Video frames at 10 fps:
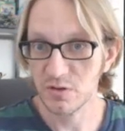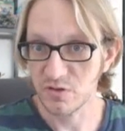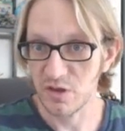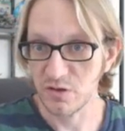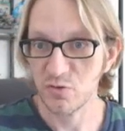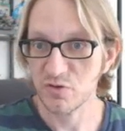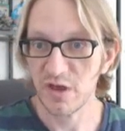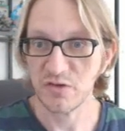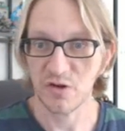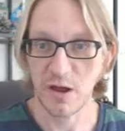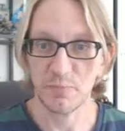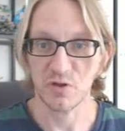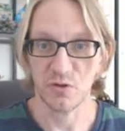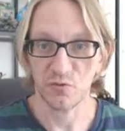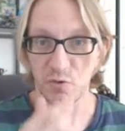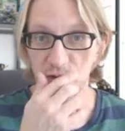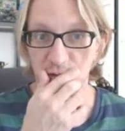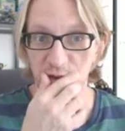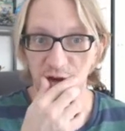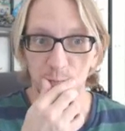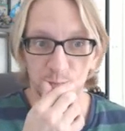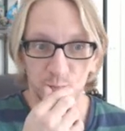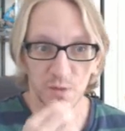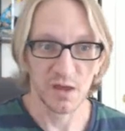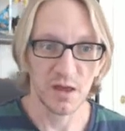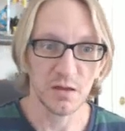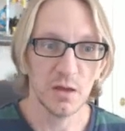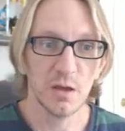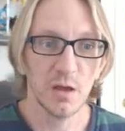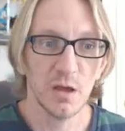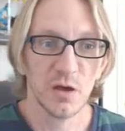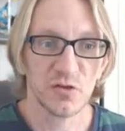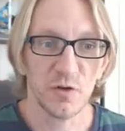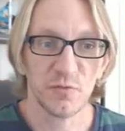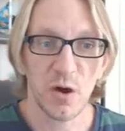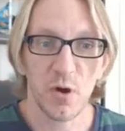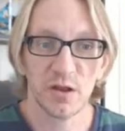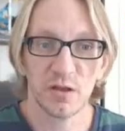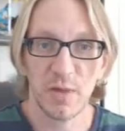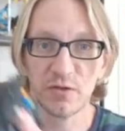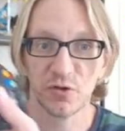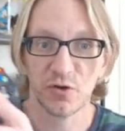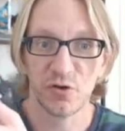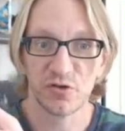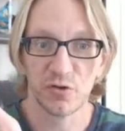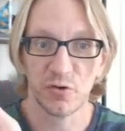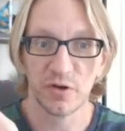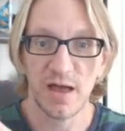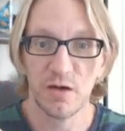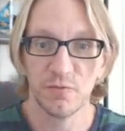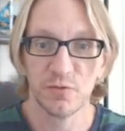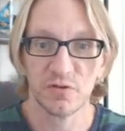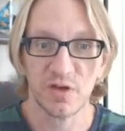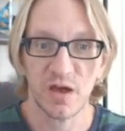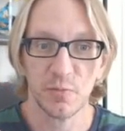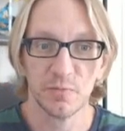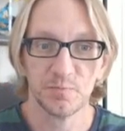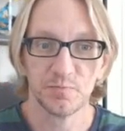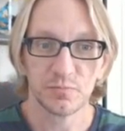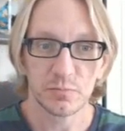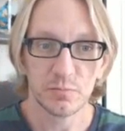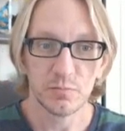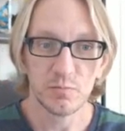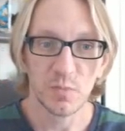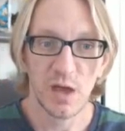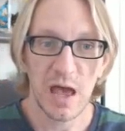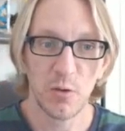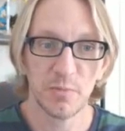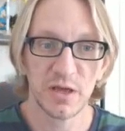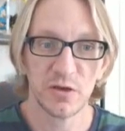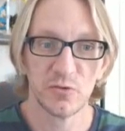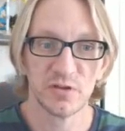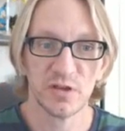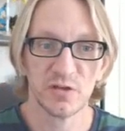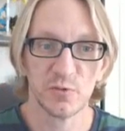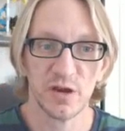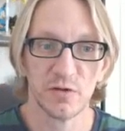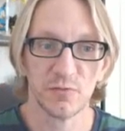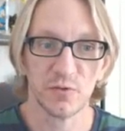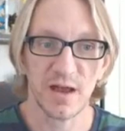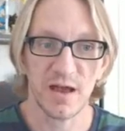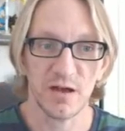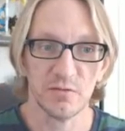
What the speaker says: It usually has an option to control it in there. Okay, so if I wanted to make the cursor go down, for example, I would be using this one here for down.